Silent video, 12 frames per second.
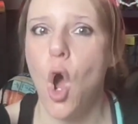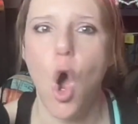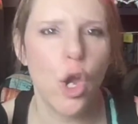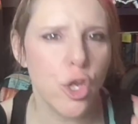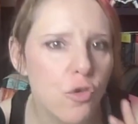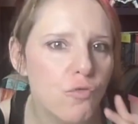
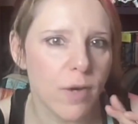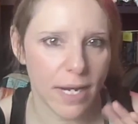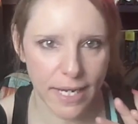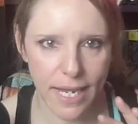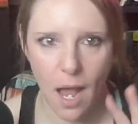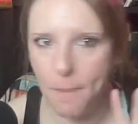are you
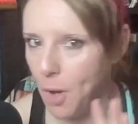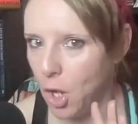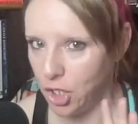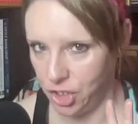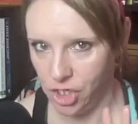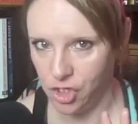really a
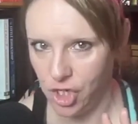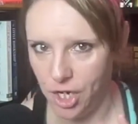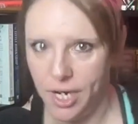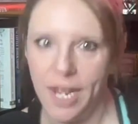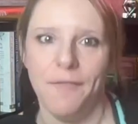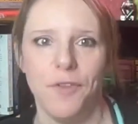
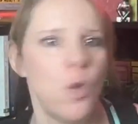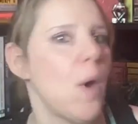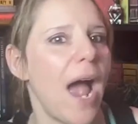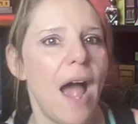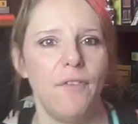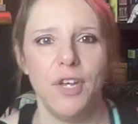politician if you
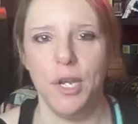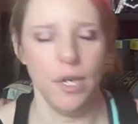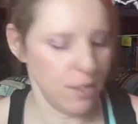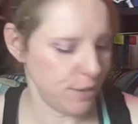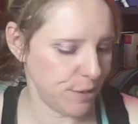haven't